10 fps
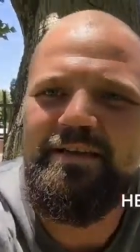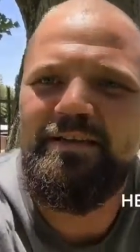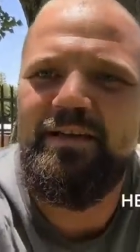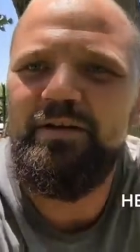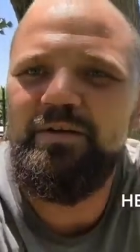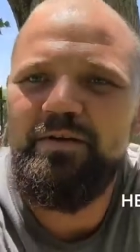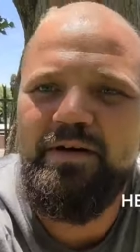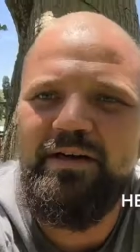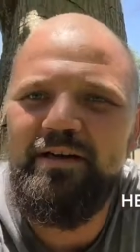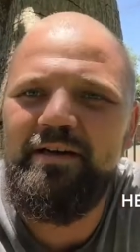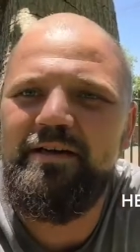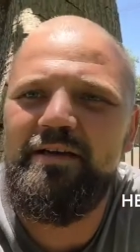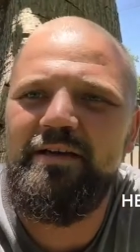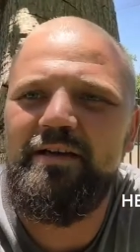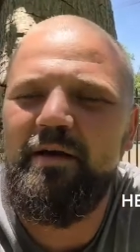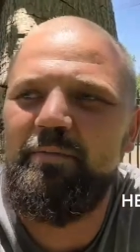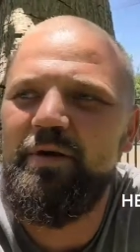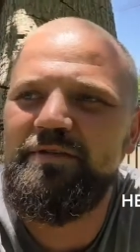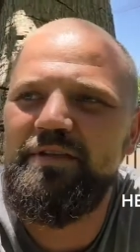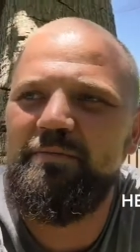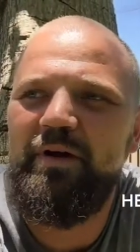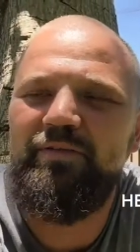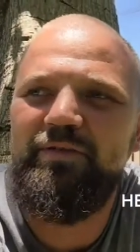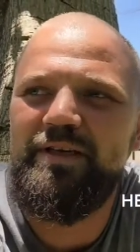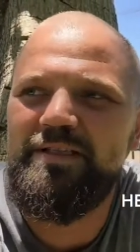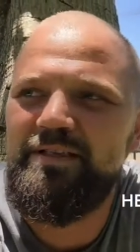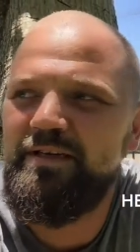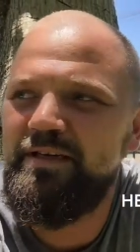So, uh, I posted my first